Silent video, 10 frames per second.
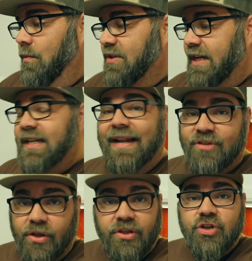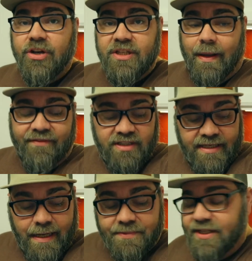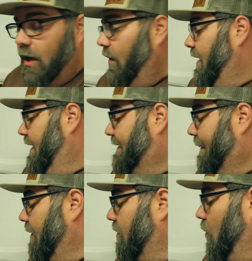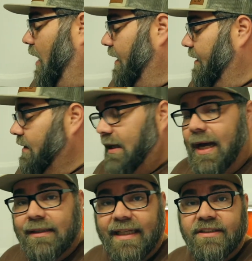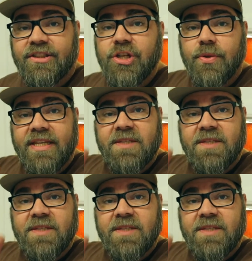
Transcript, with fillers: Which I did have to cook the chorizo, obviously. Mm -hmm. Yep. So, step number one, uh, let's do the